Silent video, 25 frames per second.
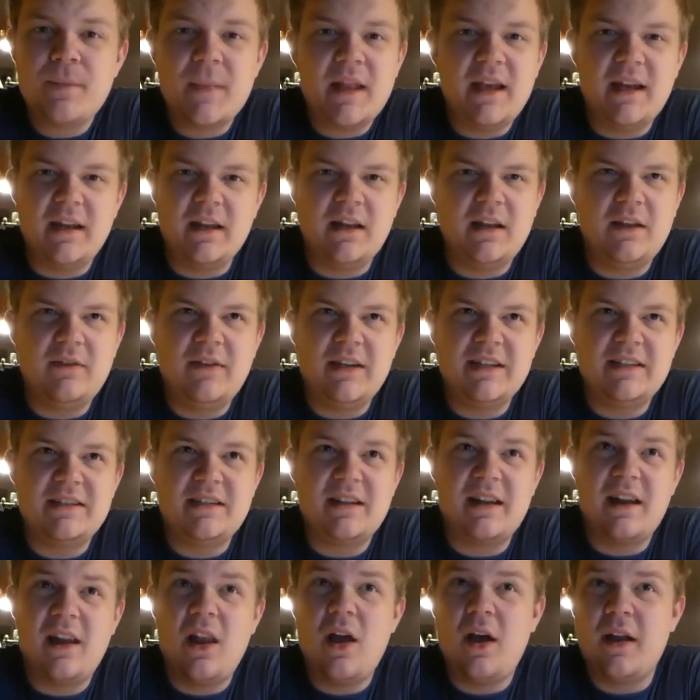it
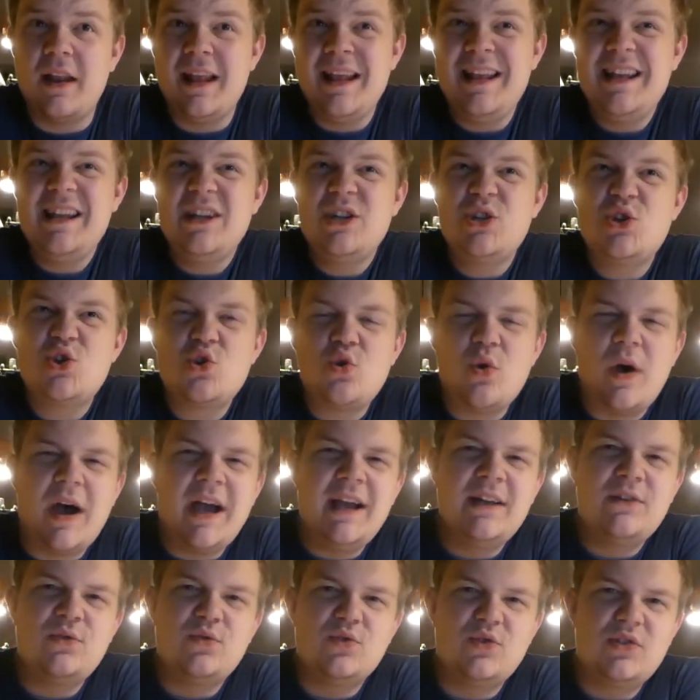elevates it a lot.
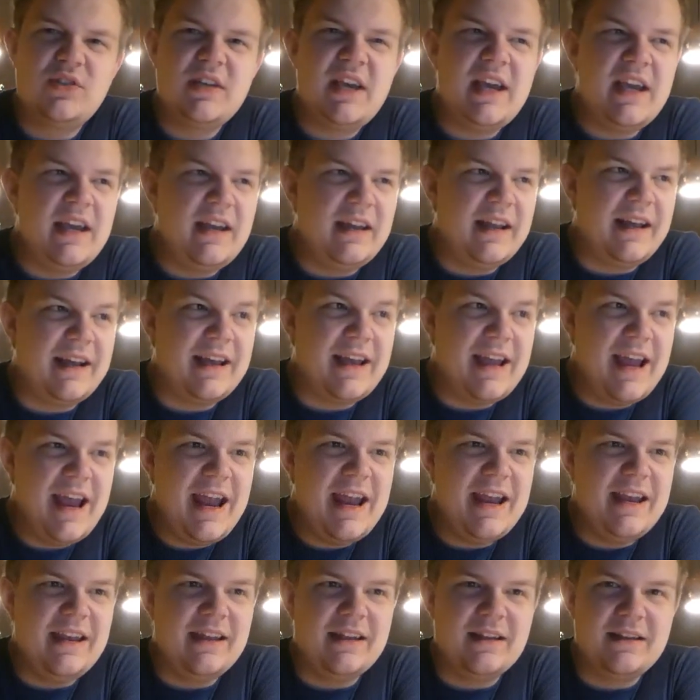Trying to say like,
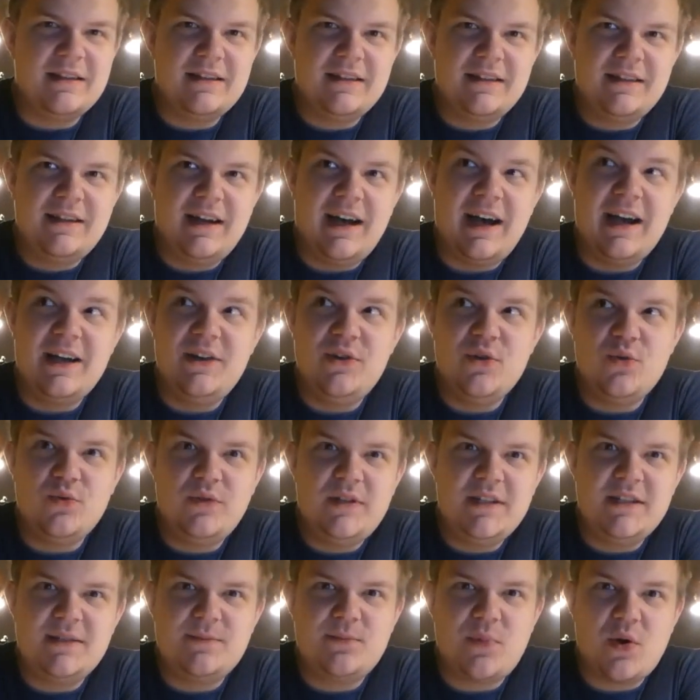hey, I know
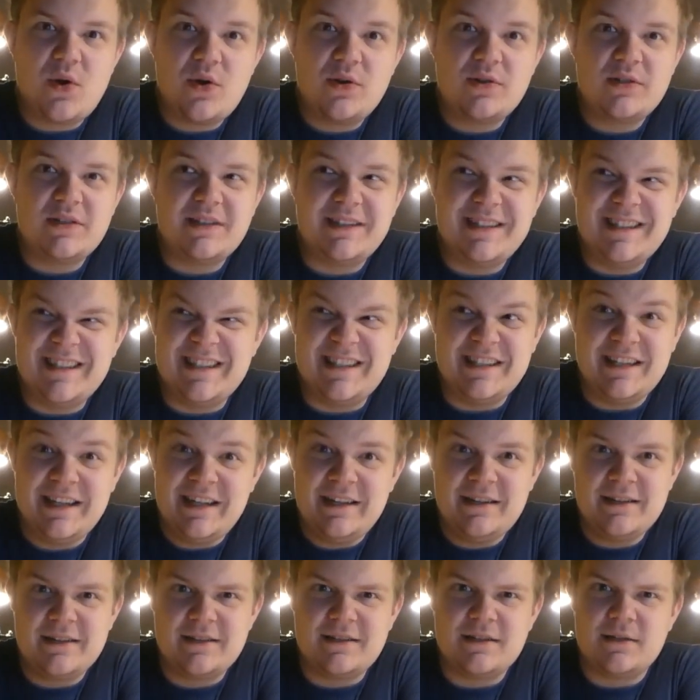this person is
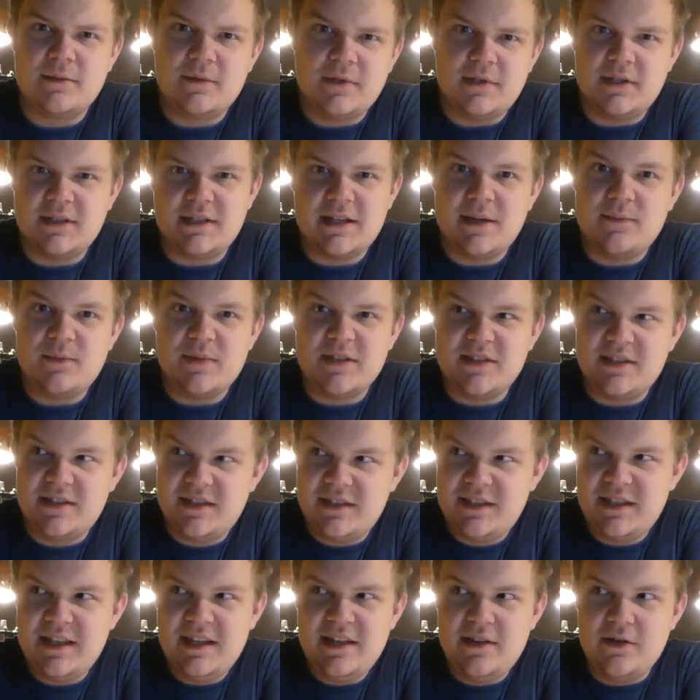innocent because I'm the
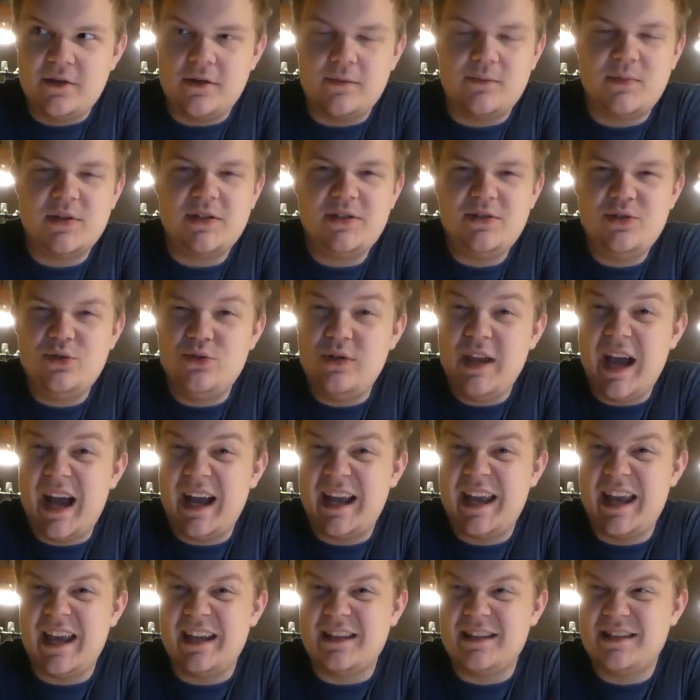seer, but I
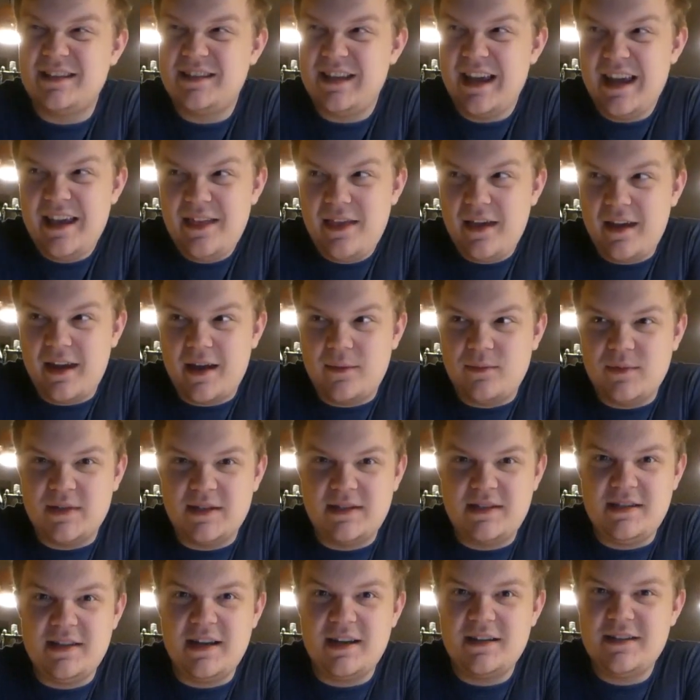can't say that I'm
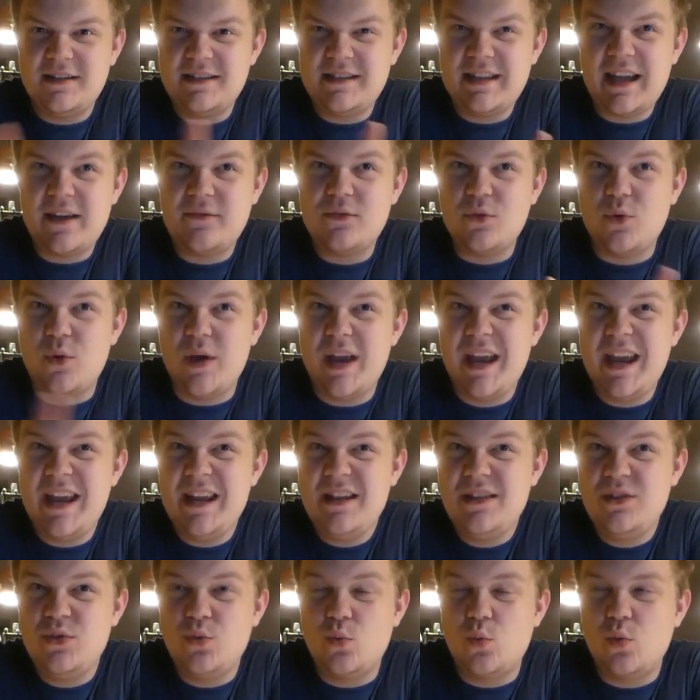the seer. I just have to
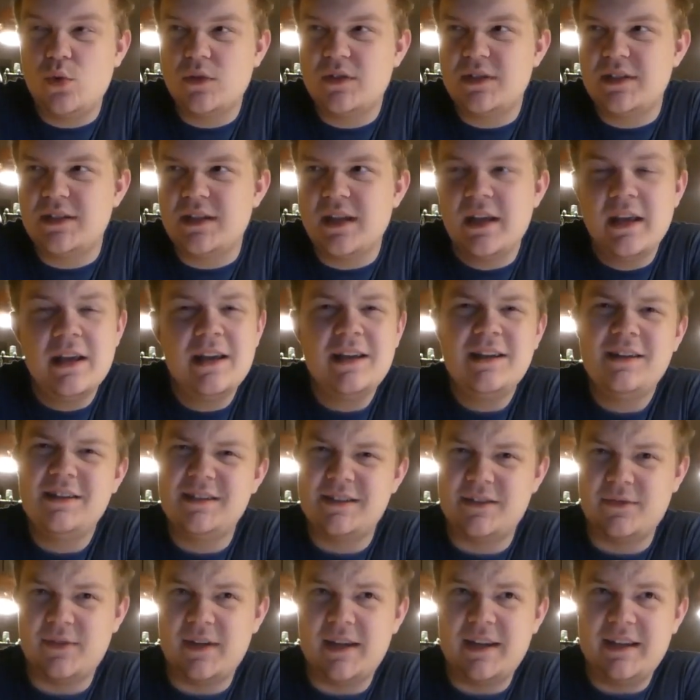hint towards it.
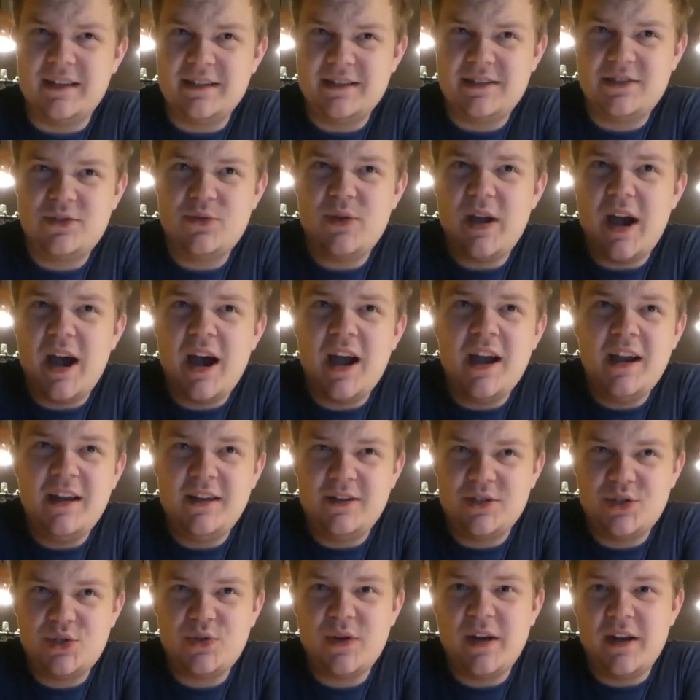Because if
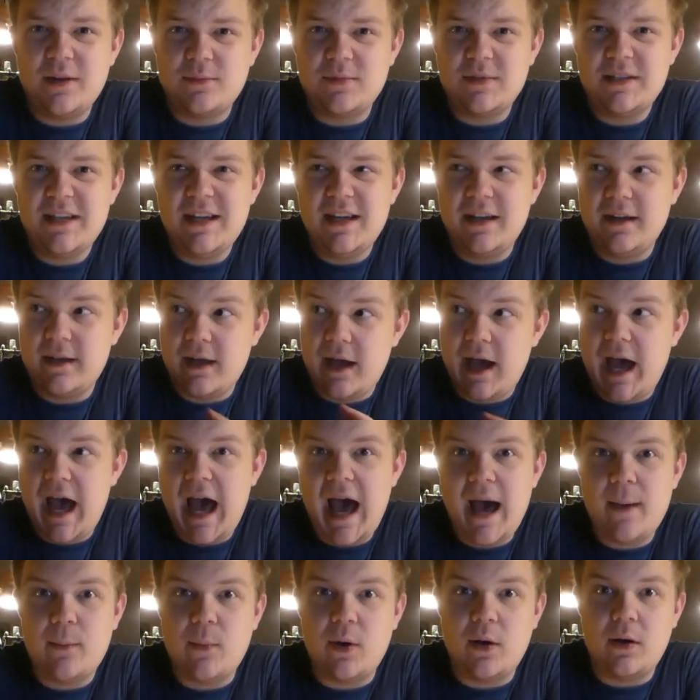I straight up say it,
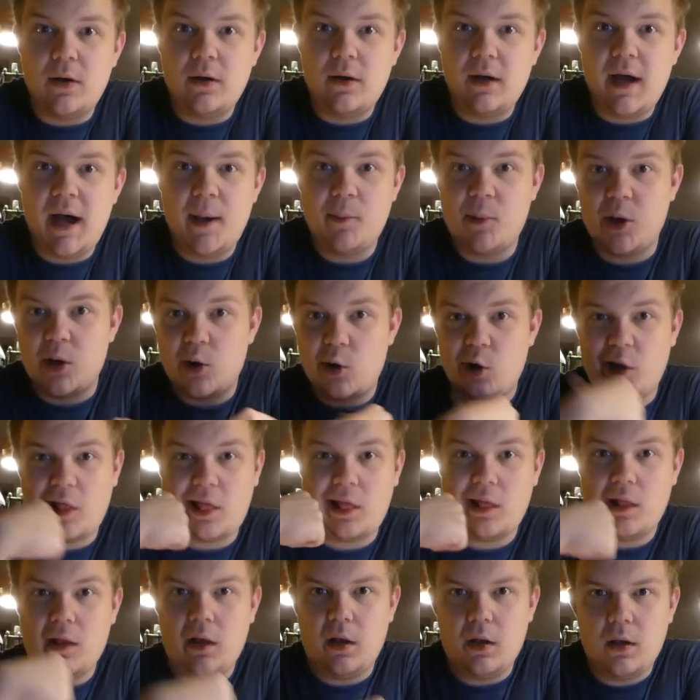I'm up,
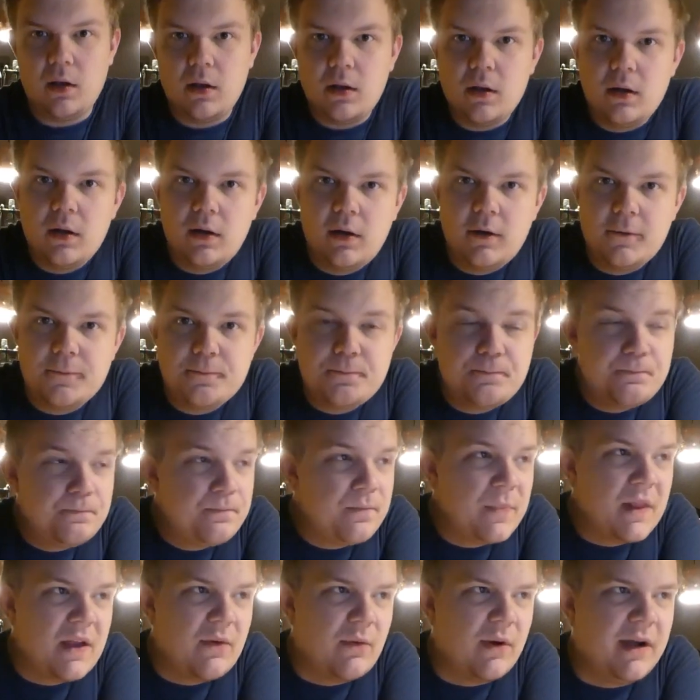
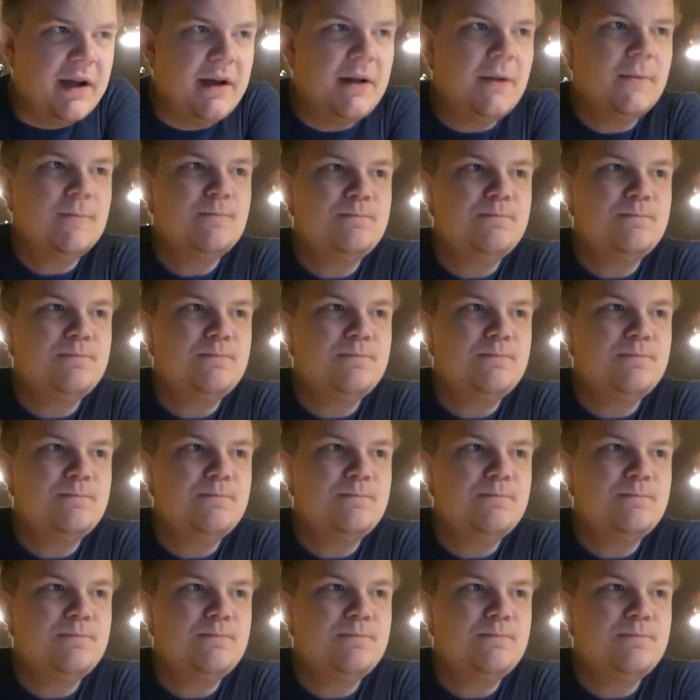right?